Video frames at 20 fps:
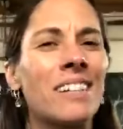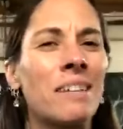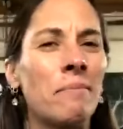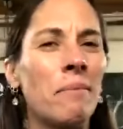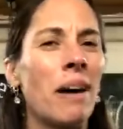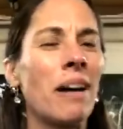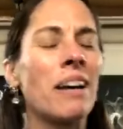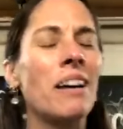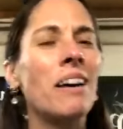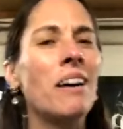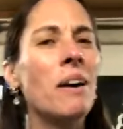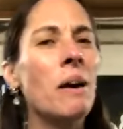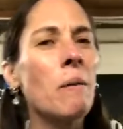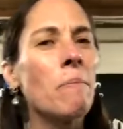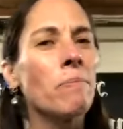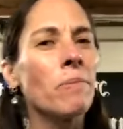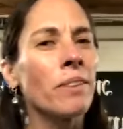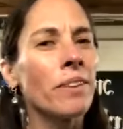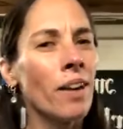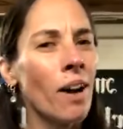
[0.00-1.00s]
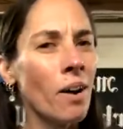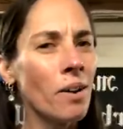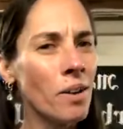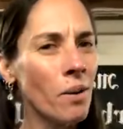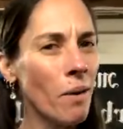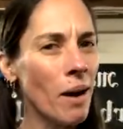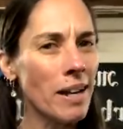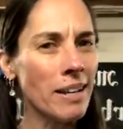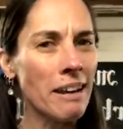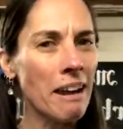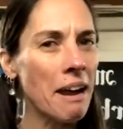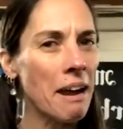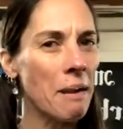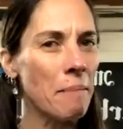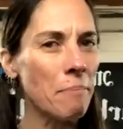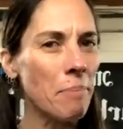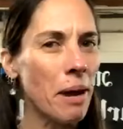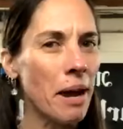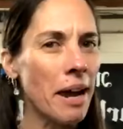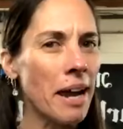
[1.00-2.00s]
I'm Y'all know I
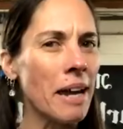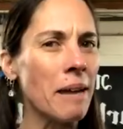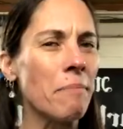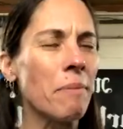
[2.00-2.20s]
can't paint,